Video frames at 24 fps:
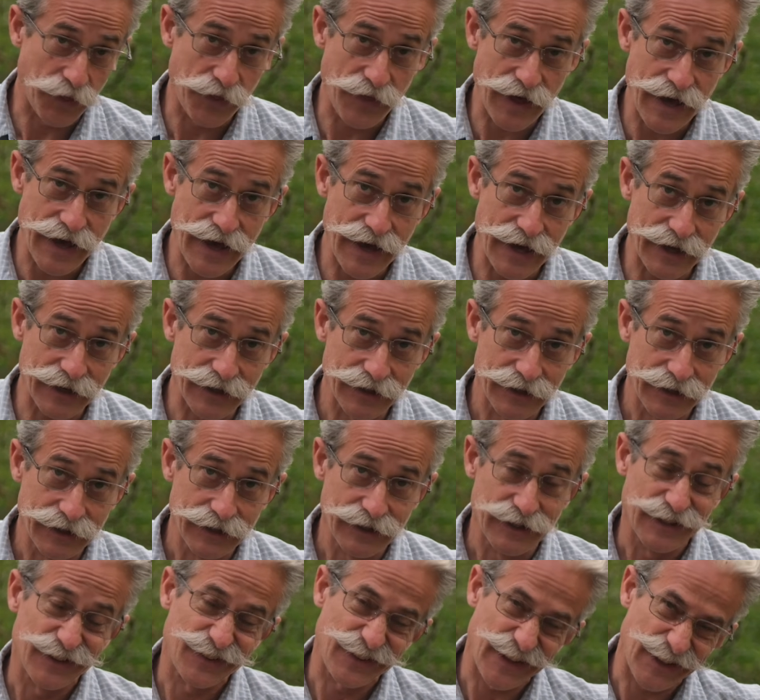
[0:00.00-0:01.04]
that.
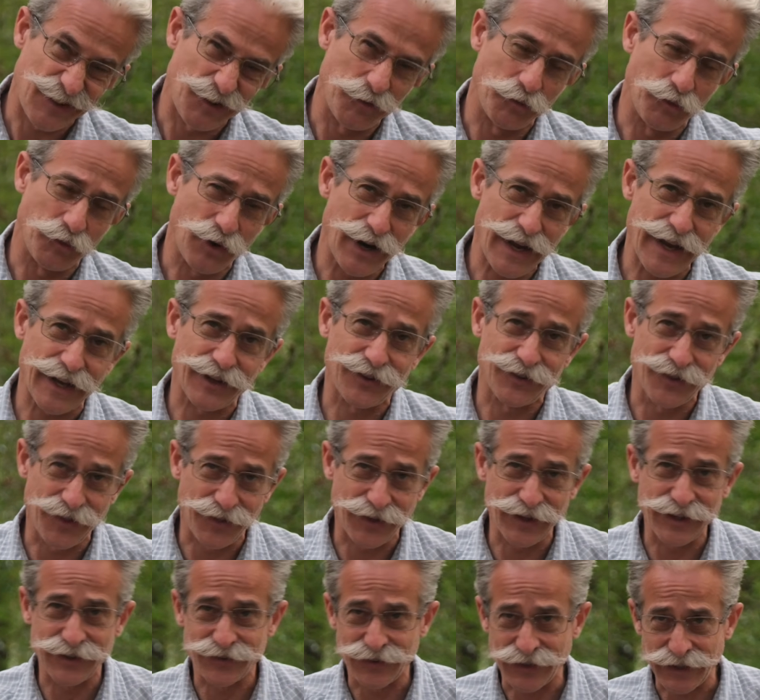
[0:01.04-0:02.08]
It's got some racks and
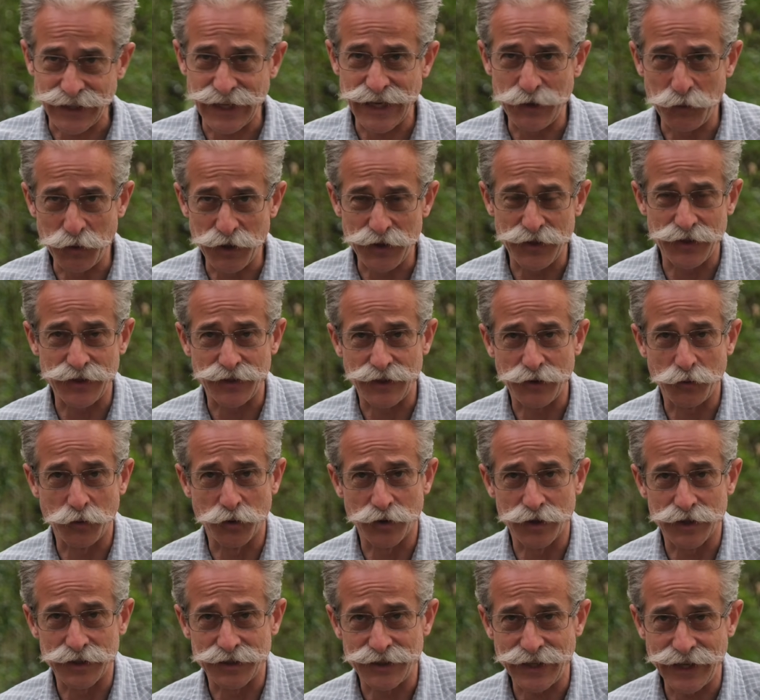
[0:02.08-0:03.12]
things that came with it that
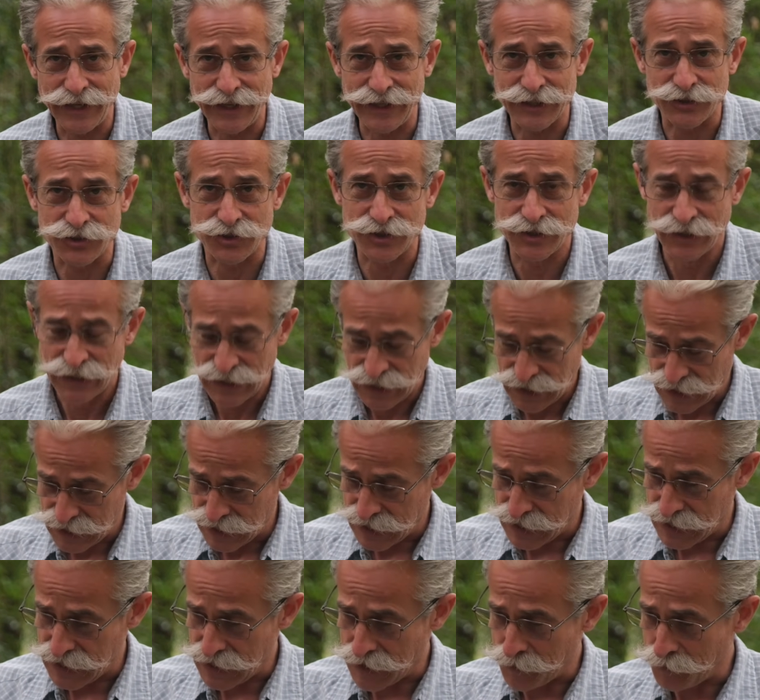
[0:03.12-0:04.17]
weren't attached.
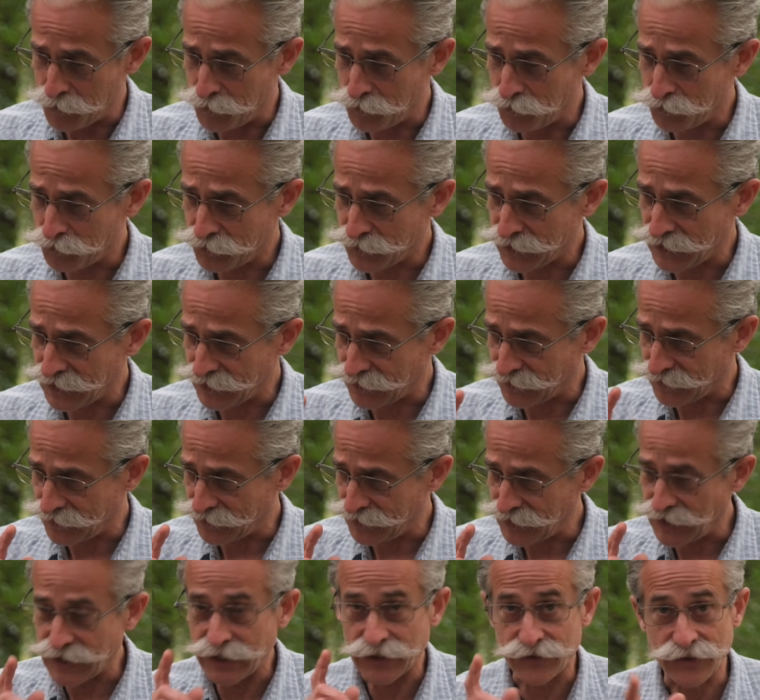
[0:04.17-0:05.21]
Let's
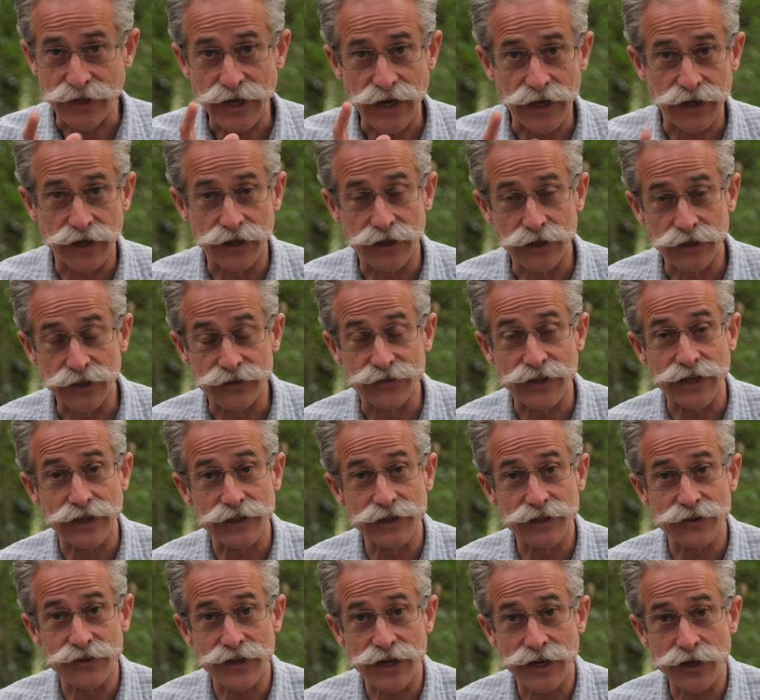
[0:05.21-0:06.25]
see, and it's got a
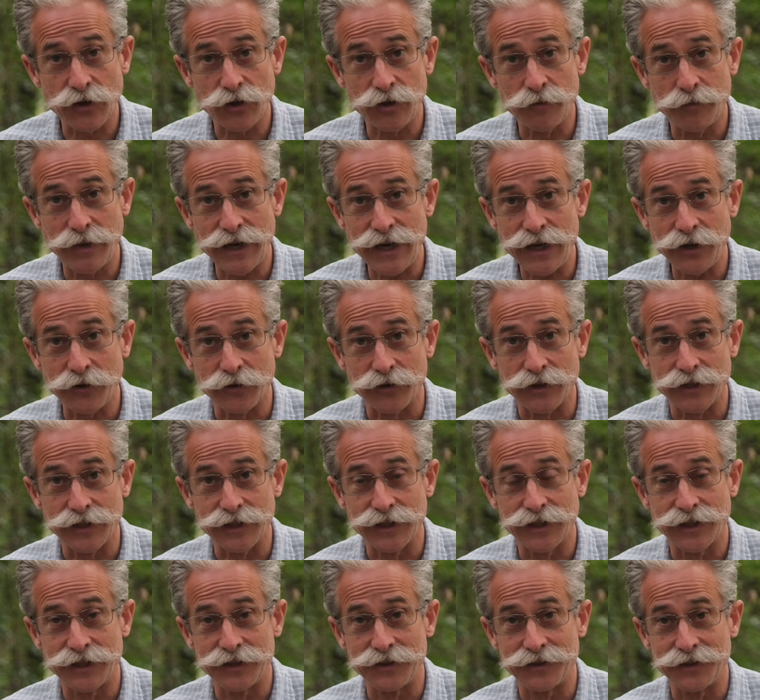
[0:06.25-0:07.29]
lithium-ion battery
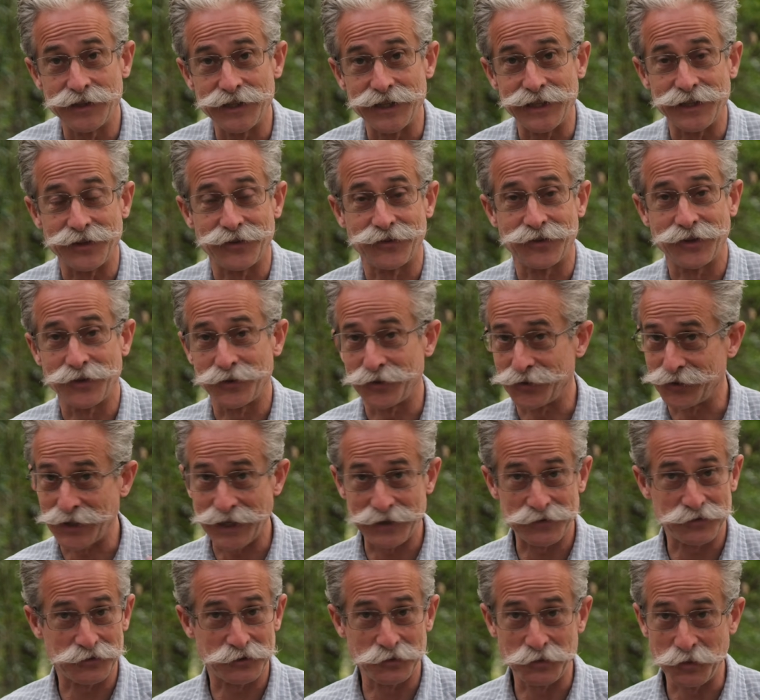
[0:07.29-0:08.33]
underneath, so saves
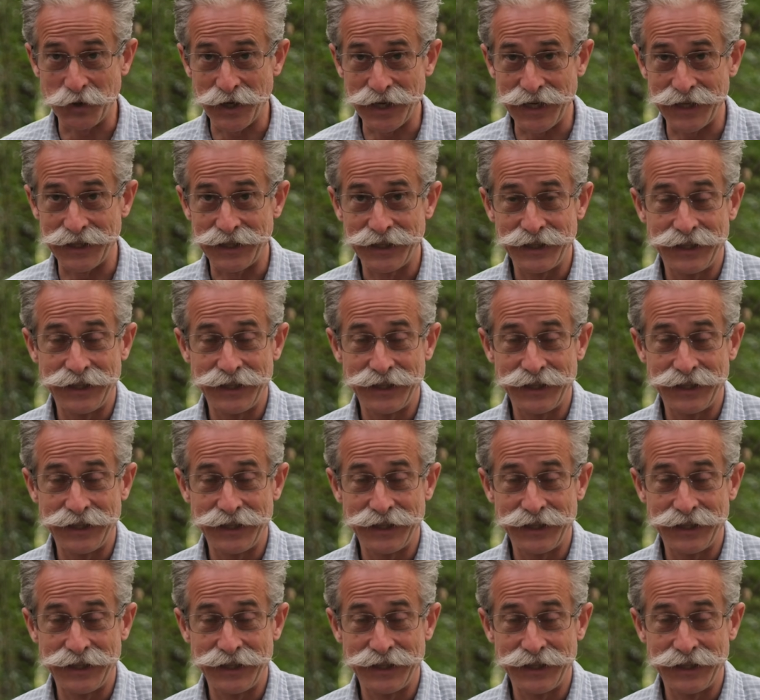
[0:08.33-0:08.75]
some weight